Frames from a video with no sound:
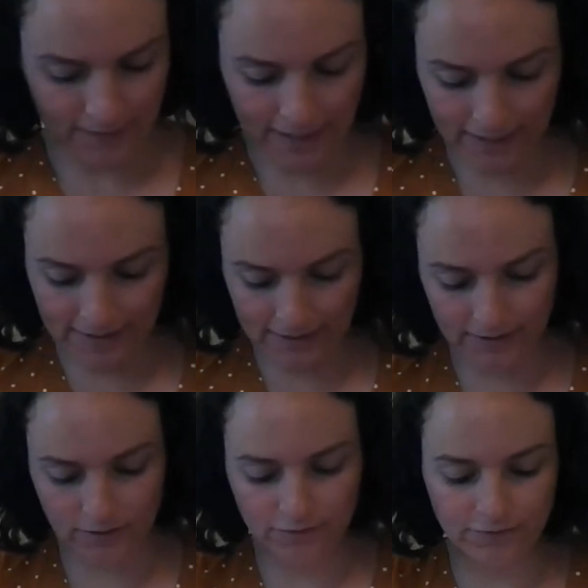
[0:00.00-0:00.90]
And the
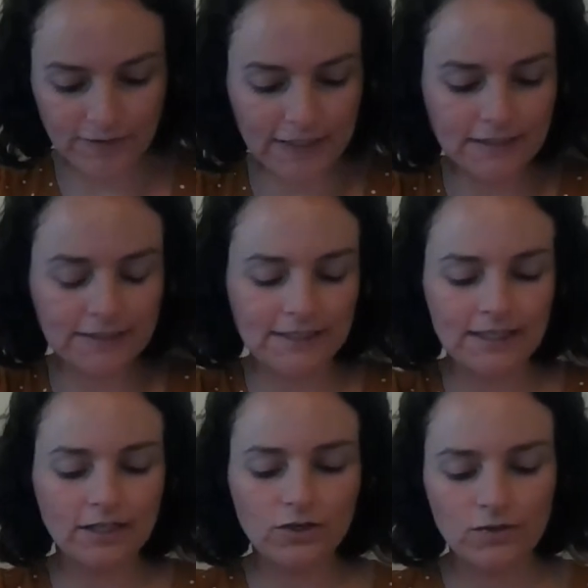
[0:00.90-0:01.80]
little fins that
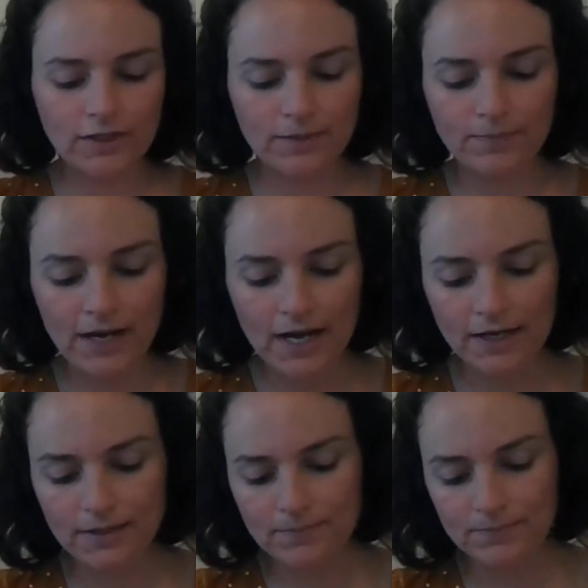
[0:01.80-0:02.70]
go on the bottom.